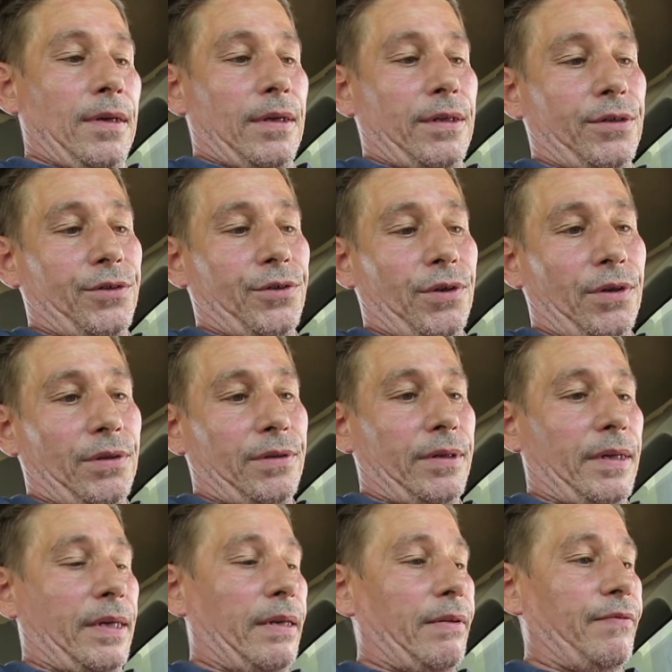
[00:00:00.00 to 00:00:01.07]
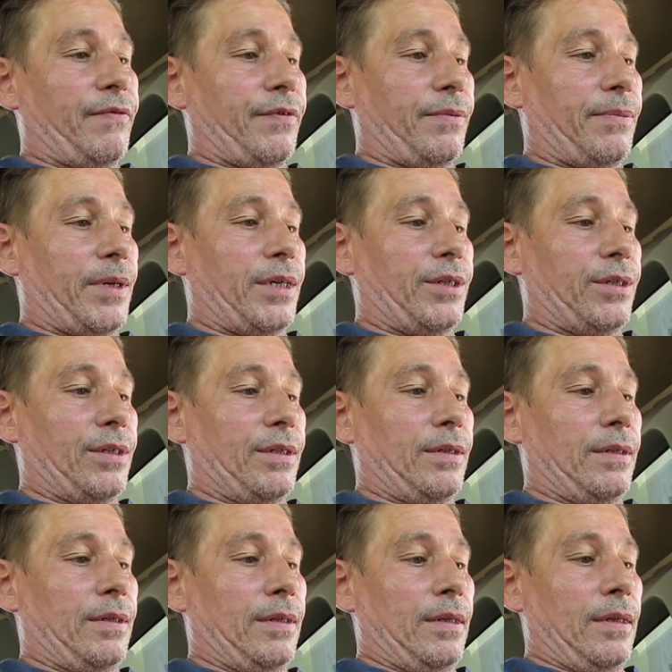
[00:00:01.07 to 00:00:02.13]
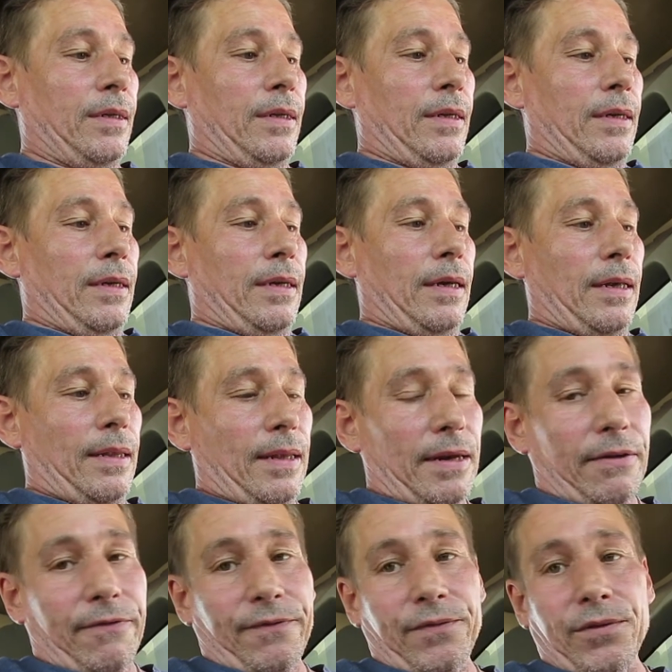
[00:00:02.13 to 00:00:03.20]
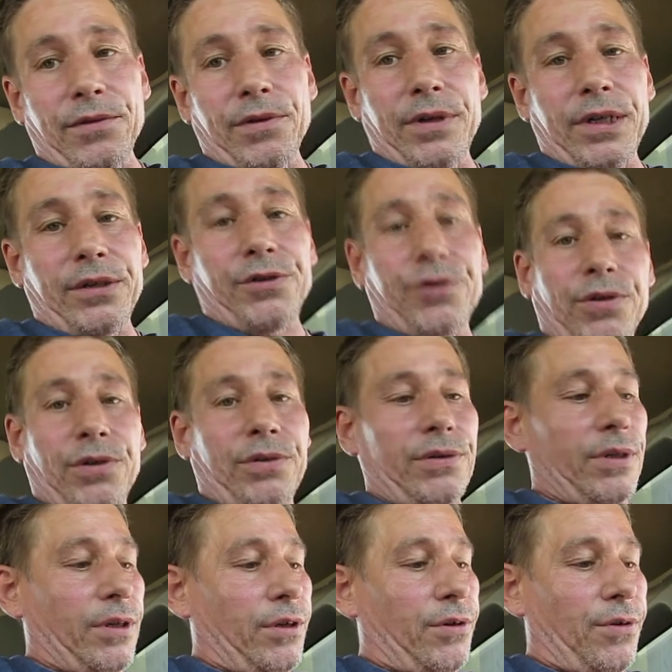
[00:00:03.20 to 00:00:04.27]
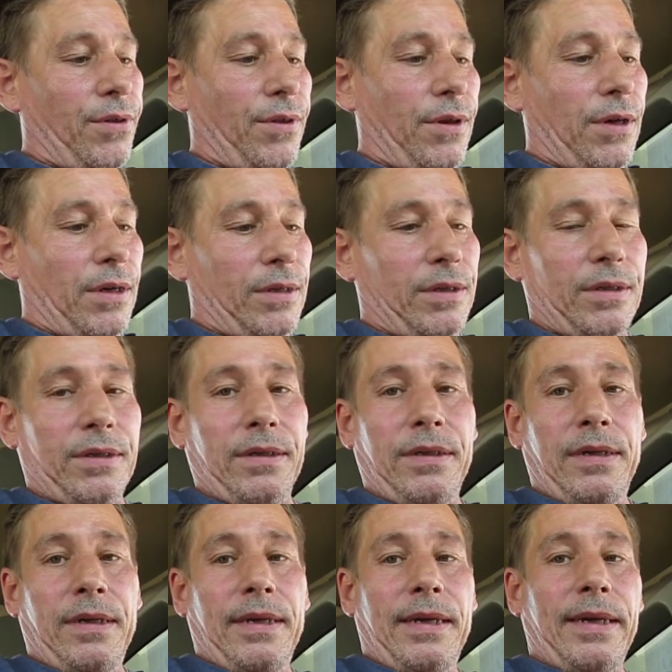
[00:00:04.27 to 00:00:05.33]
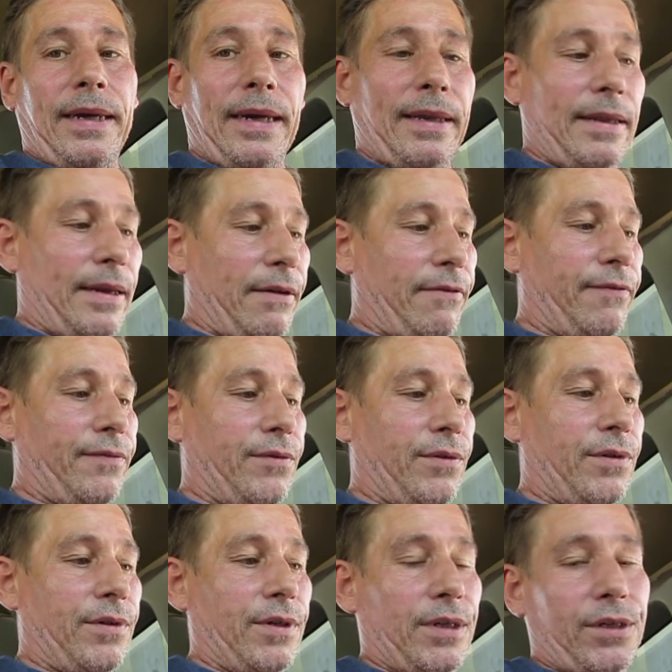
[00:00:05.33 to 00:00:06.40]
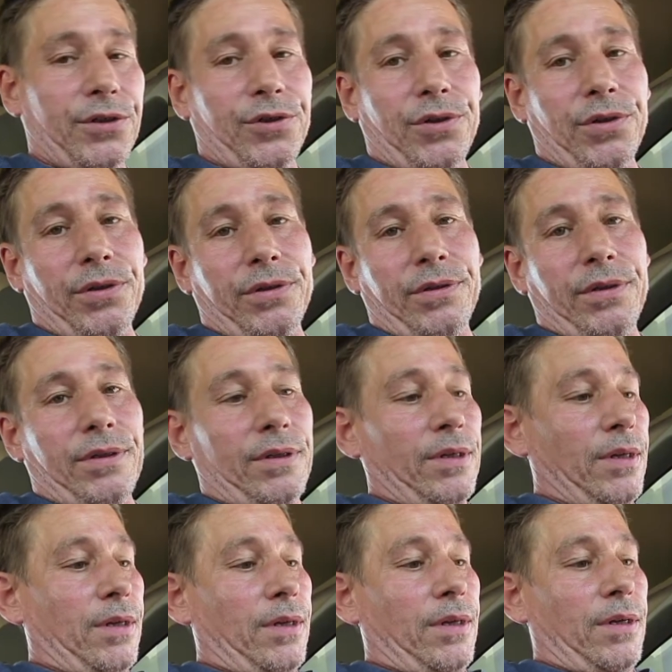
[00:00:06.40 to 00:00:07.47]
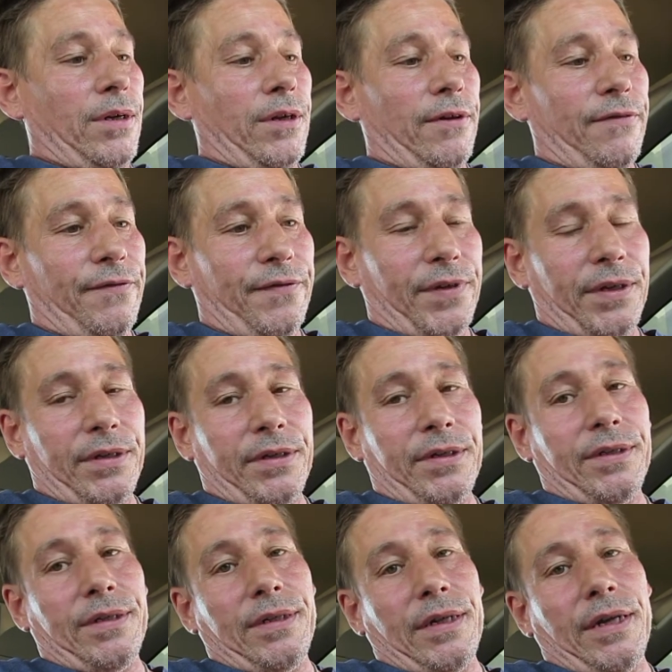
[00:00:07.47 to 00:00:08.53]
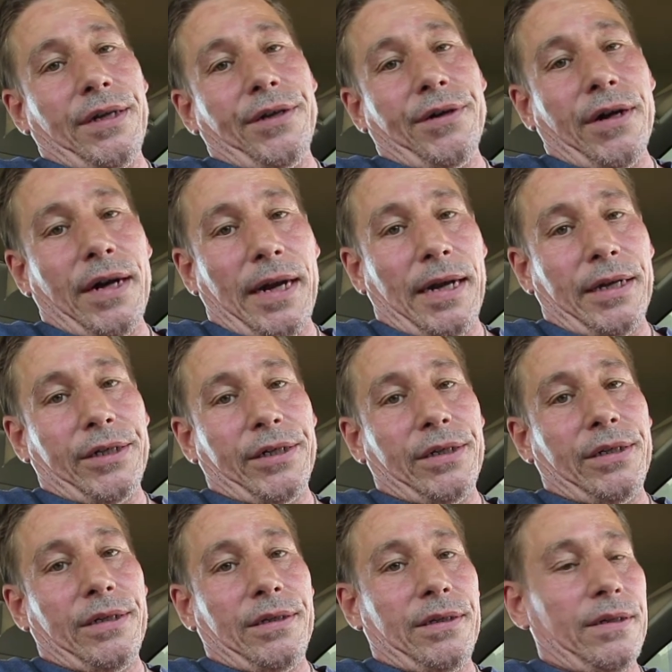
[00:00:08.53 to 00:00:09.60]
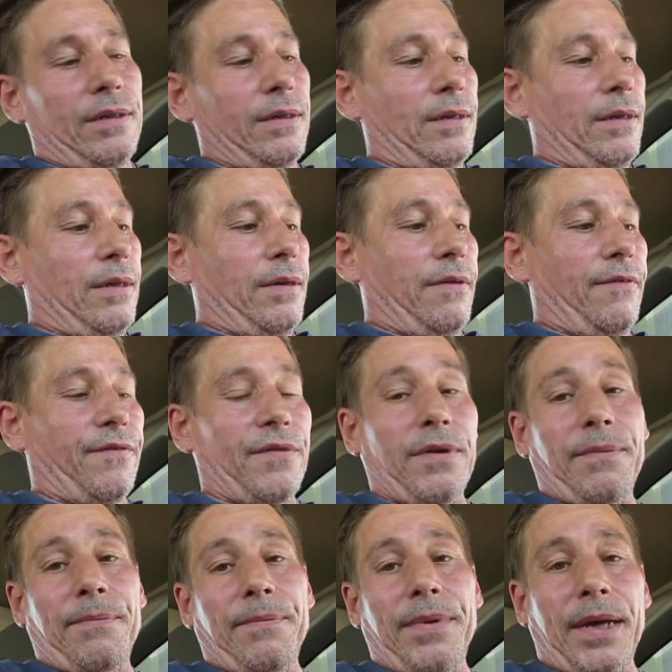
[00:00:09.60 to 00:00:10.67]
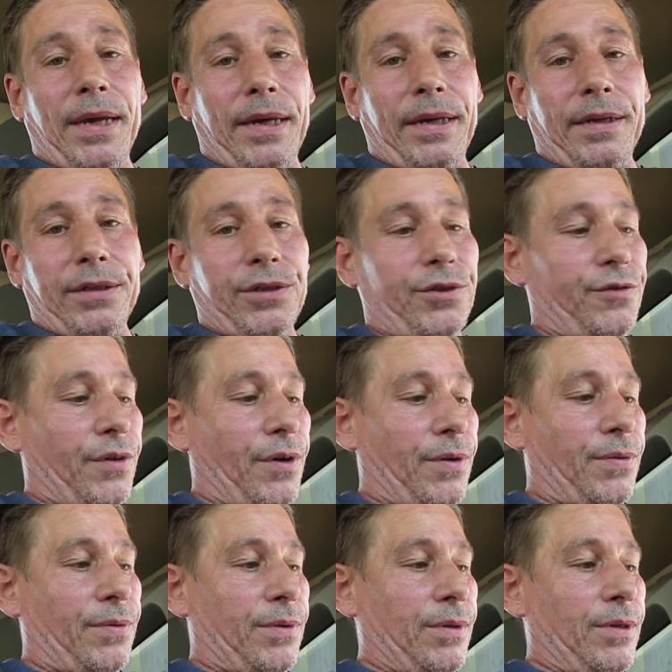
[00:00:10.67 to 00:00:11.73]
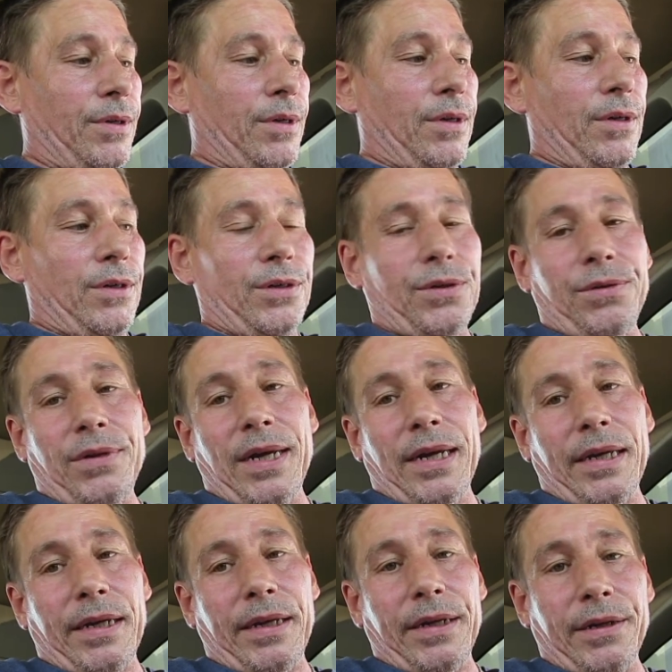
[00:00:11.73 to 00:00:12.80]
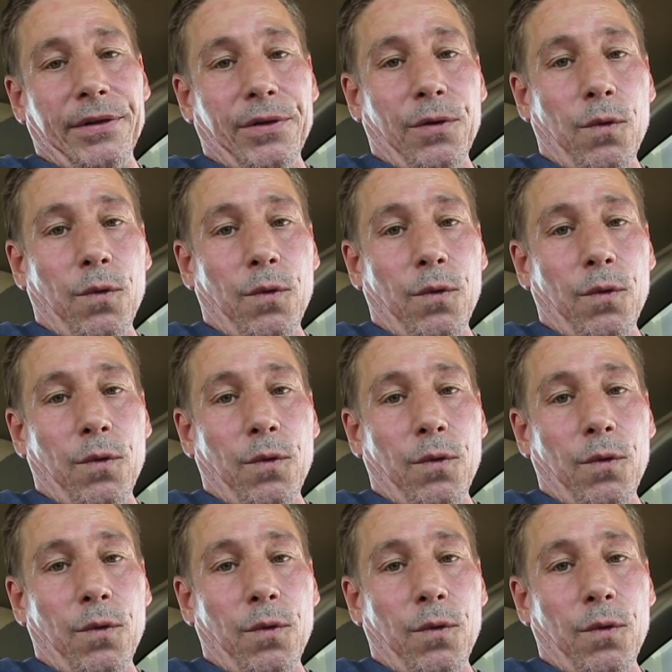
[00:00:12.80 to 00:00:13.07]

controlling the information and therefore controlling your thoughts and therefore controlling your feelings and your actions from buying a drone to dying in their